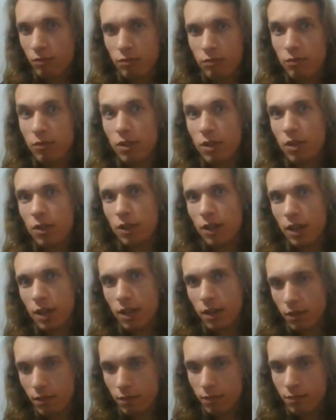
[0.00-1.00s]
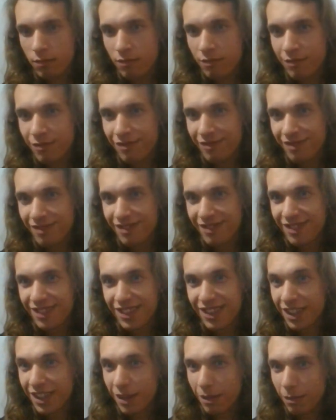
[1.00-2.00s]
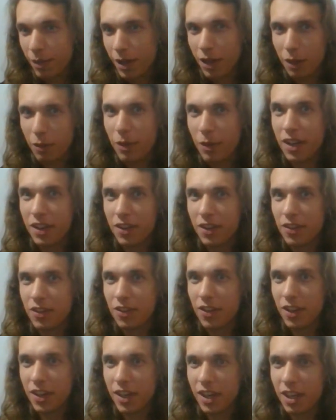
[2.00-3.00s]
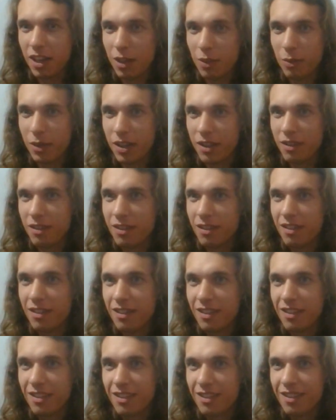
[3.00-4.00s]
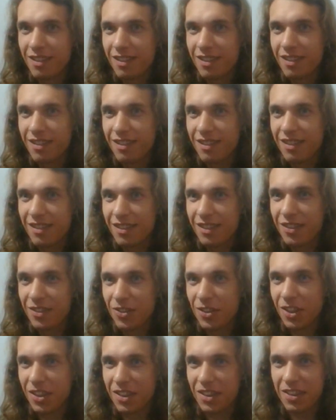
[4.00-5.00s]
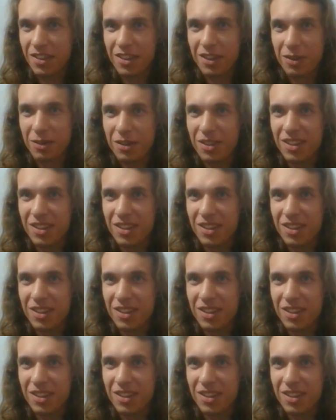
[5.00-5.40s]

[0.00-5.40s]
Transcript: Oh yeah. By the way, this is an ugly one. Check this out.